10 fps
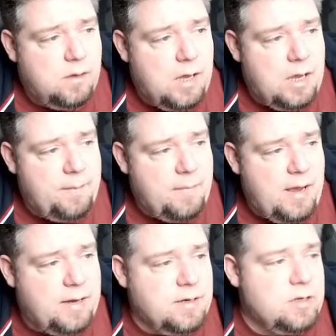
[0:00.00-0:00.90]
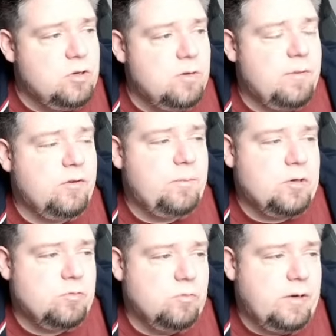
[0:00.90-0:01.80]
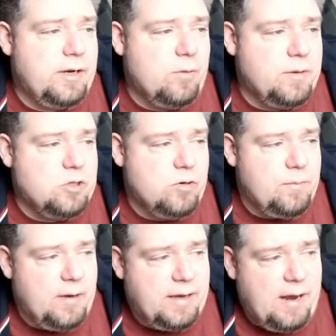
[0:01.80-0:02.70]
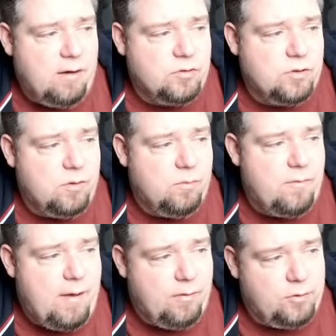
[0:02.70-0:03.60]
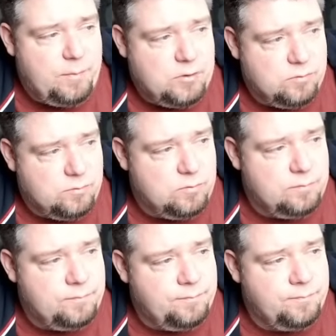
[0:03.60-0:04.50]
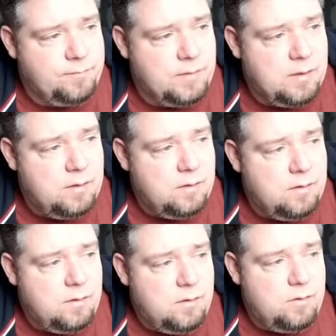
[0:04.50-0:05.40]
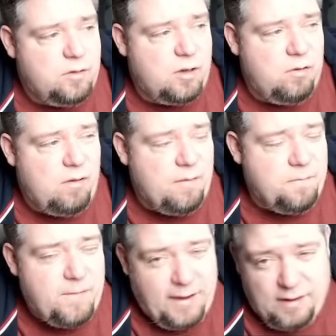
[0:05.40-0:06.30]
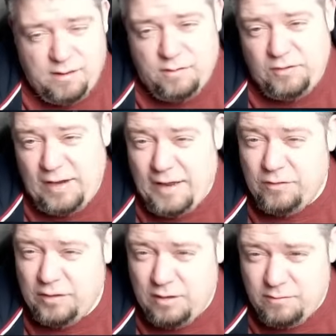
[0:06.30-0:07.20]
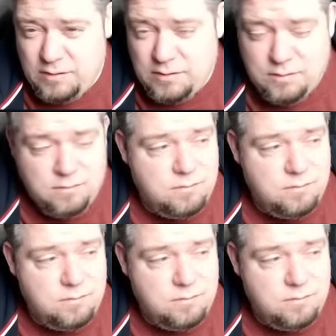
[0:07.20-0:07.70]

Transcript: And a unit with a special rule cannot be joined by a character without the special rule. So I think Slayers are loners.